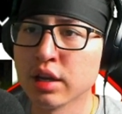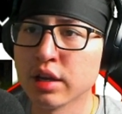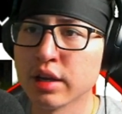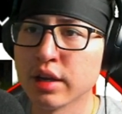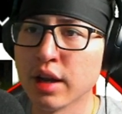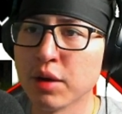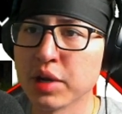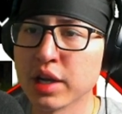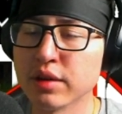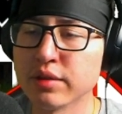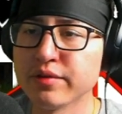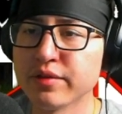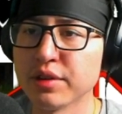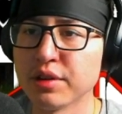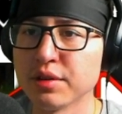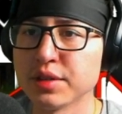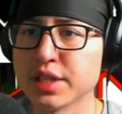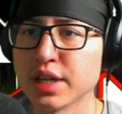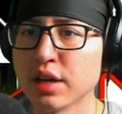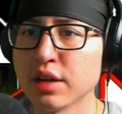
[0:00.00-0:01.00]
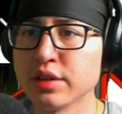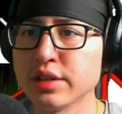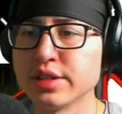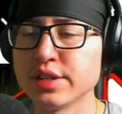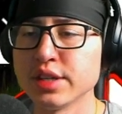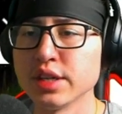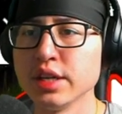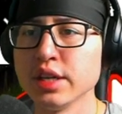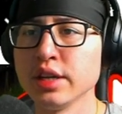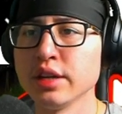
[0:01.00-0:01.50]
Now we have Town and
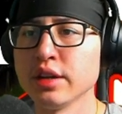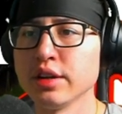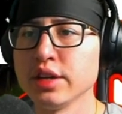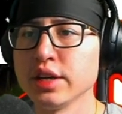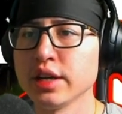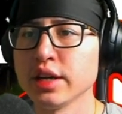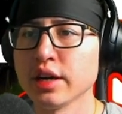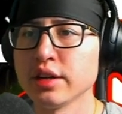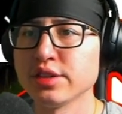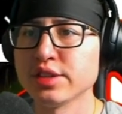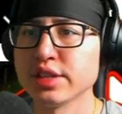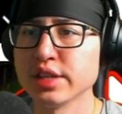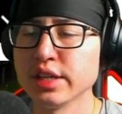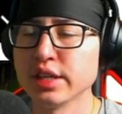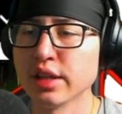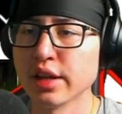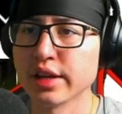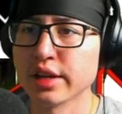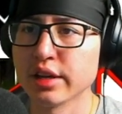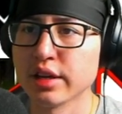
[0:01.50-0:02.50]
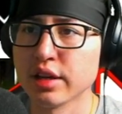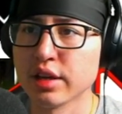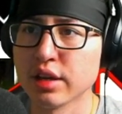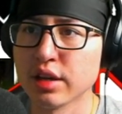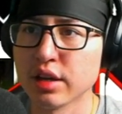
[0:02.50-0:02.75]
City. Now you can kind of see like